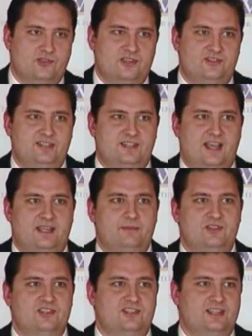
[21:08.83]
all these leaked
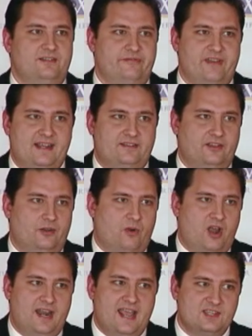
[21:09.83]
documents, is that, in fact,
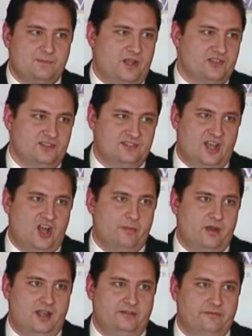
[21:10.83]
Iran has sponsored the
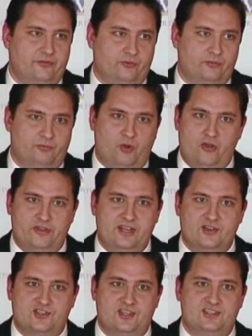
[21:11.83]
Taliban through all the
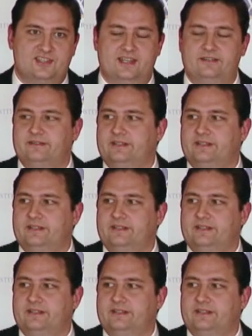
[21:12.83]
years since then,